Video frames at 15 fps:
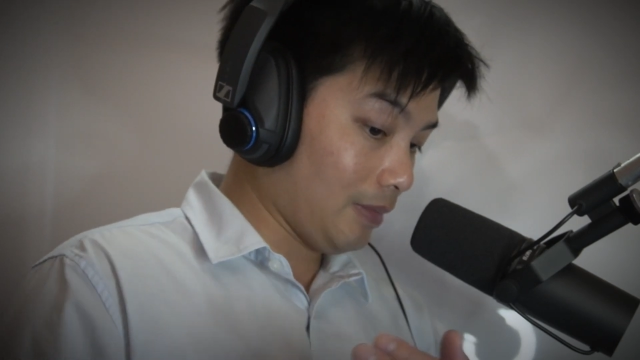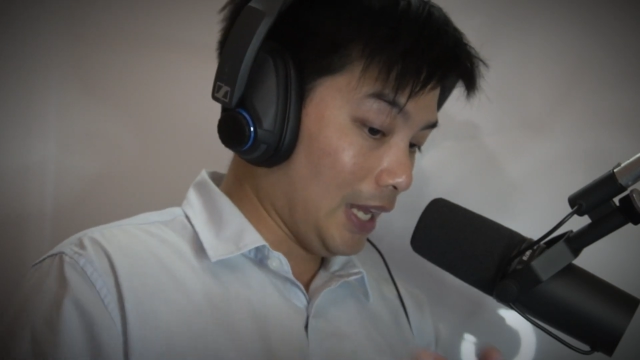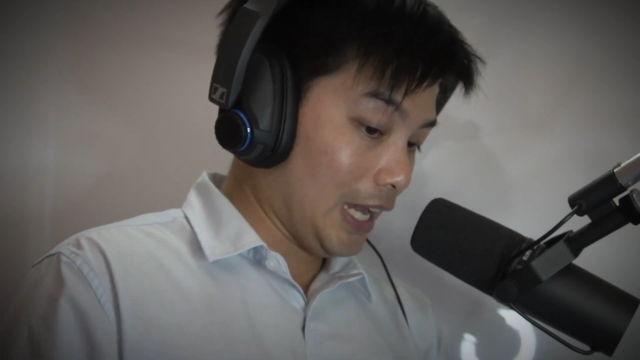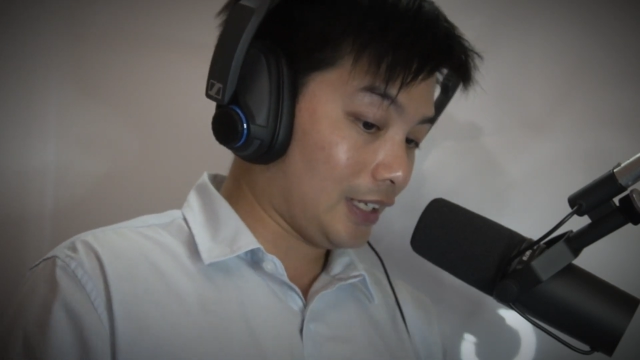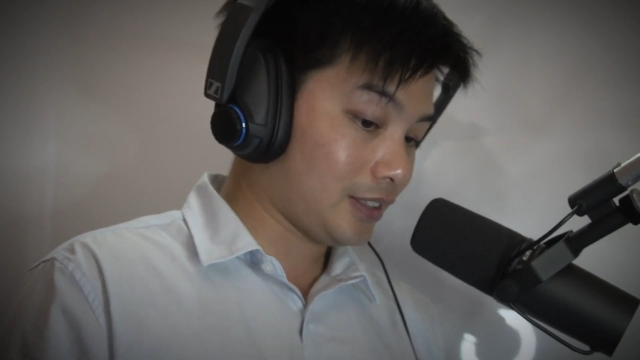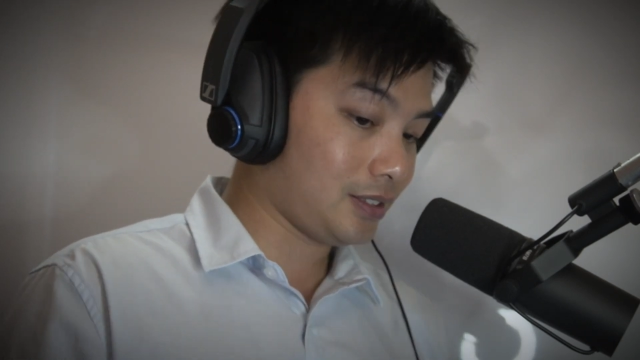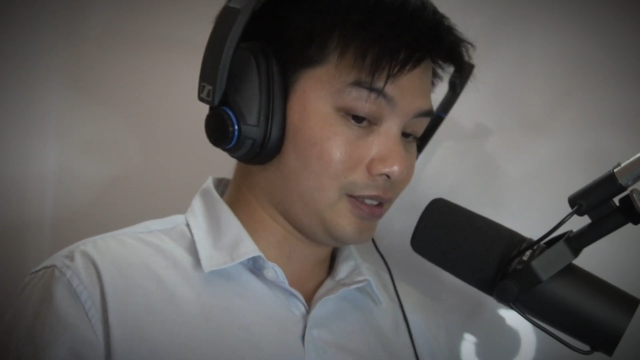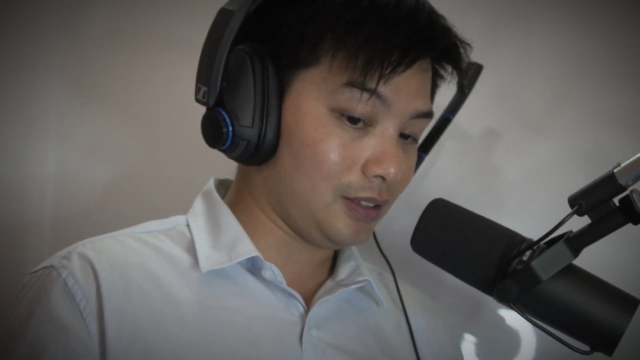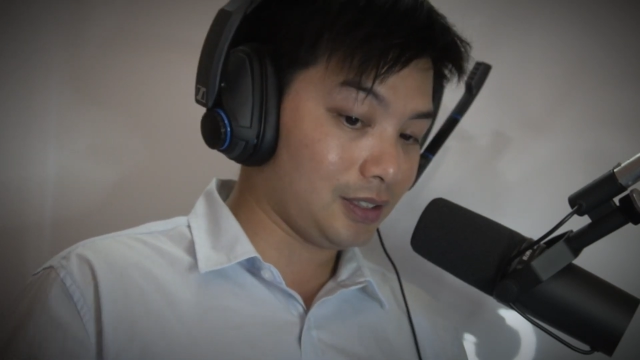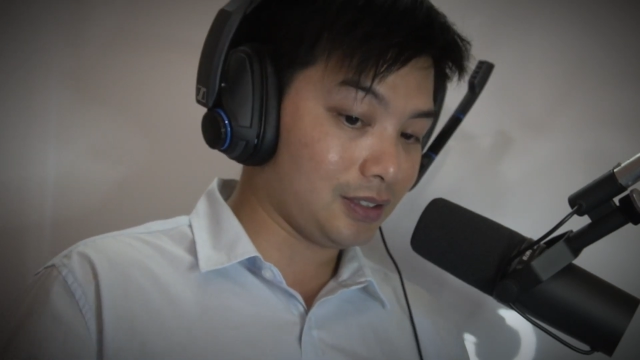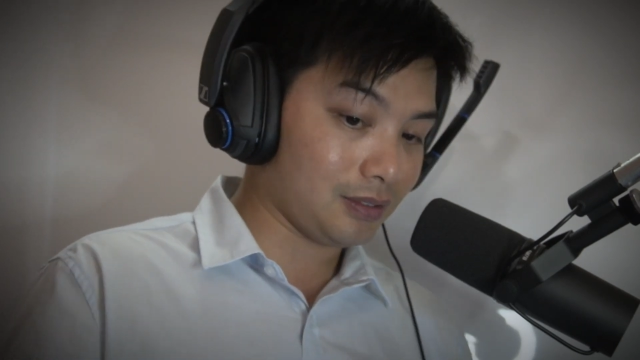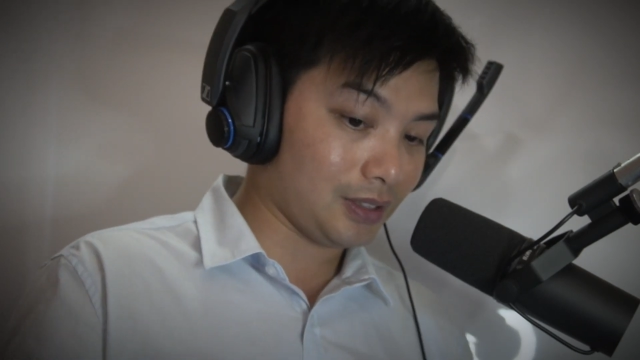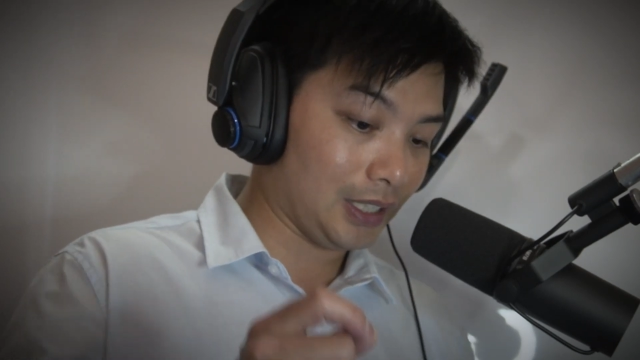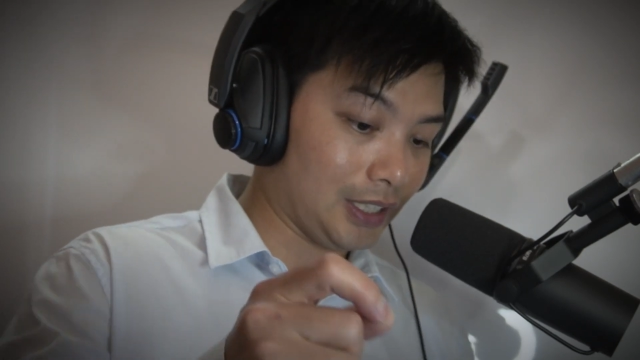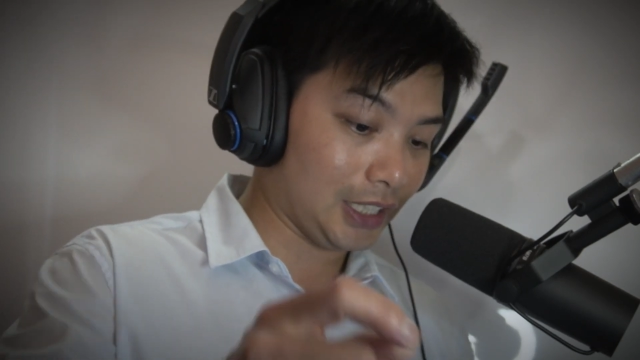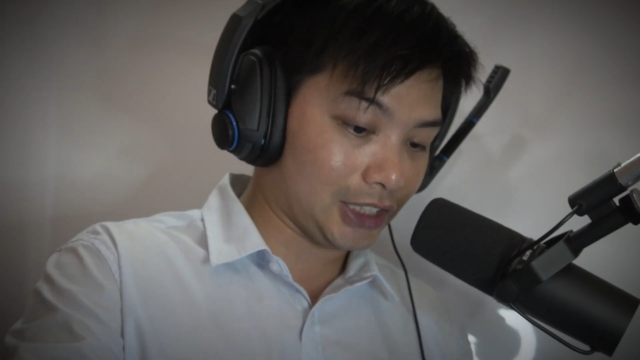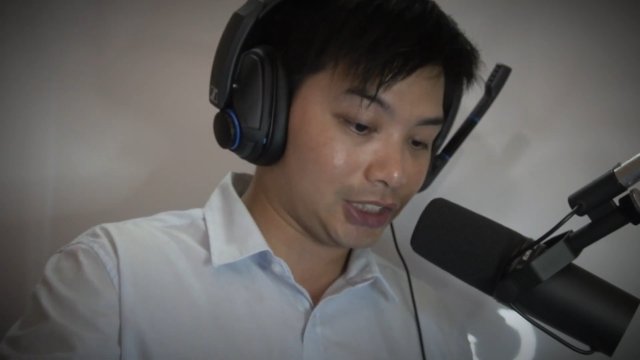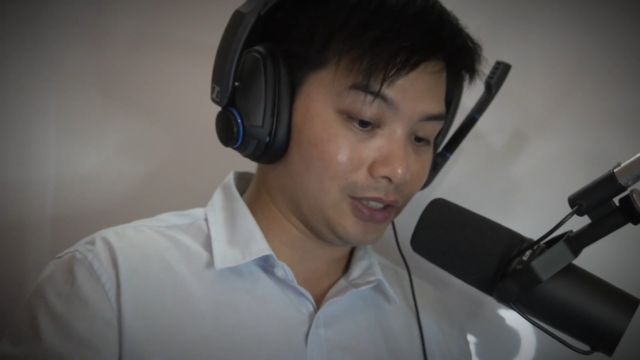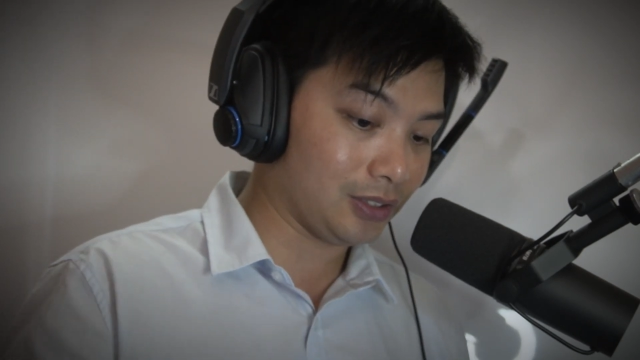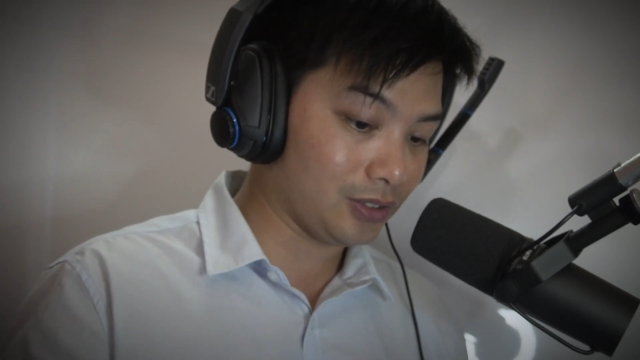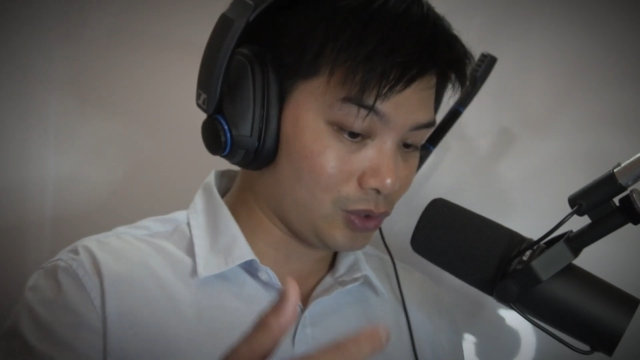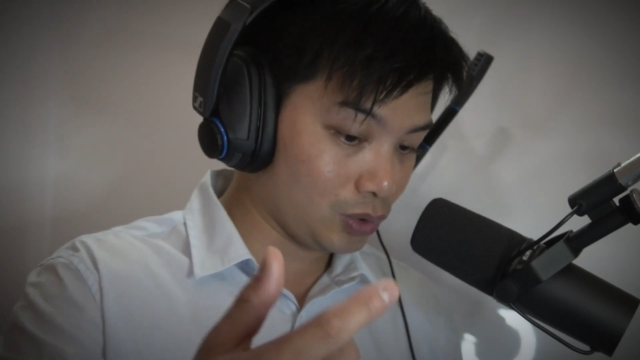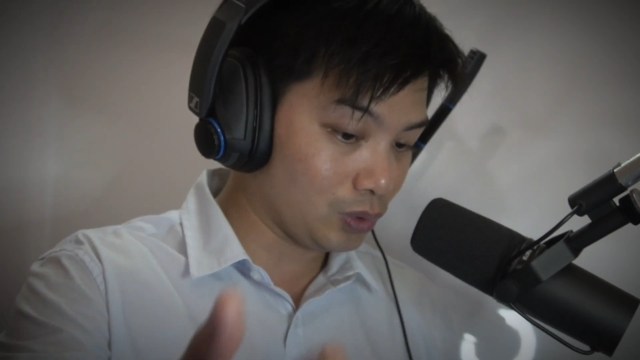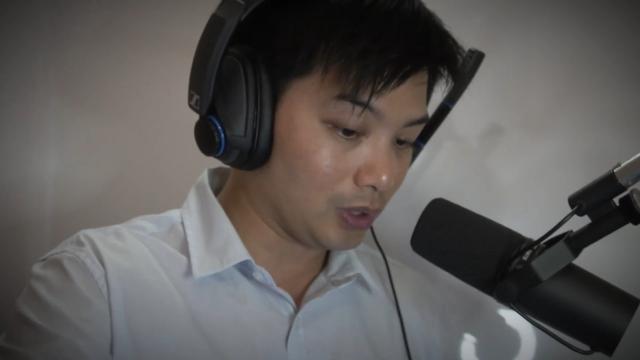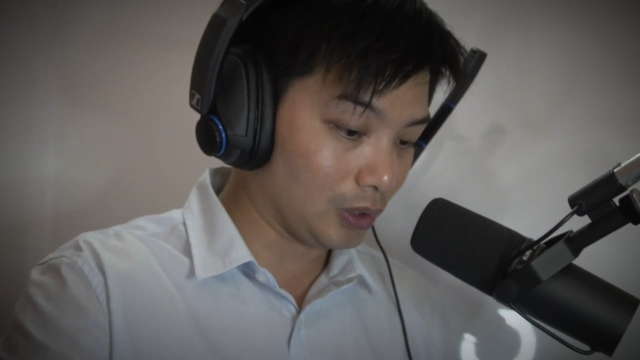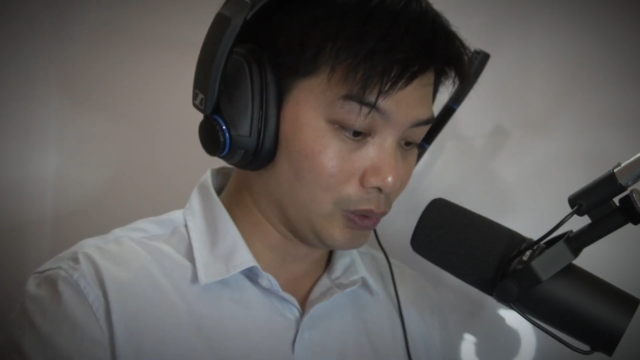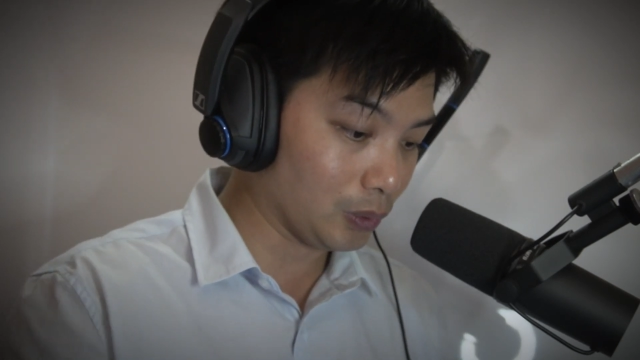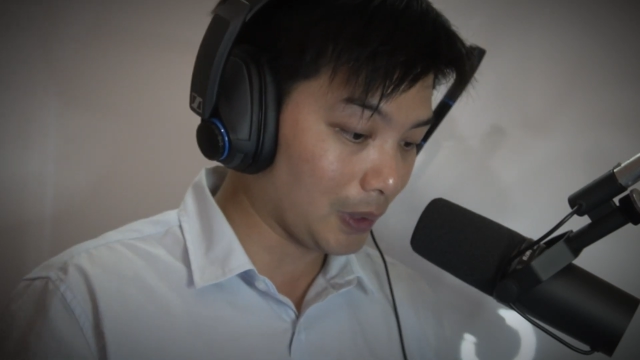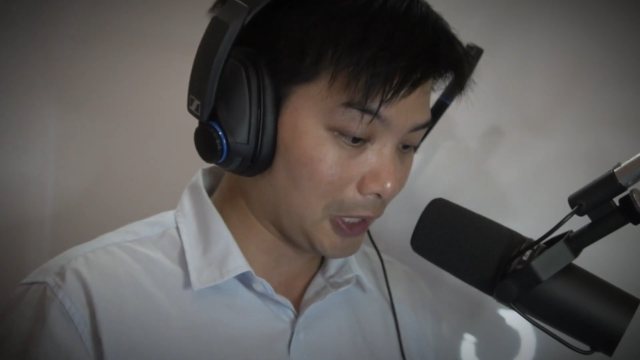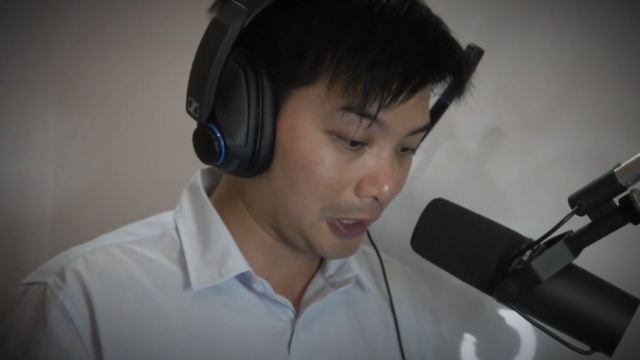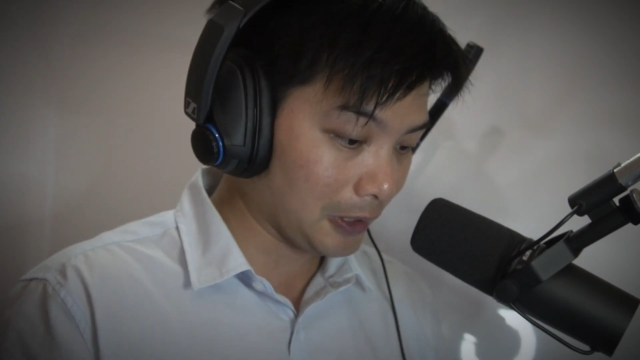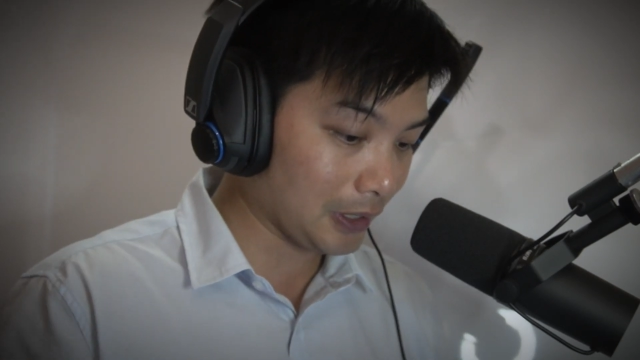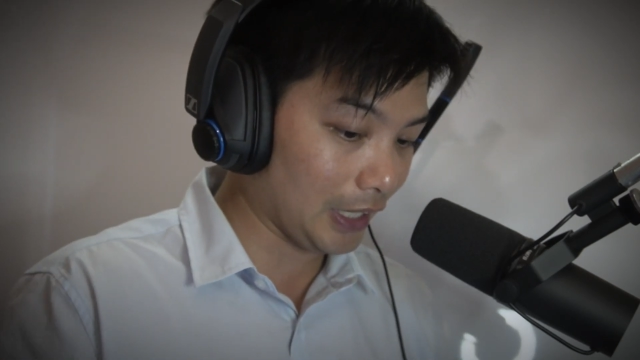excellent connection to the lure,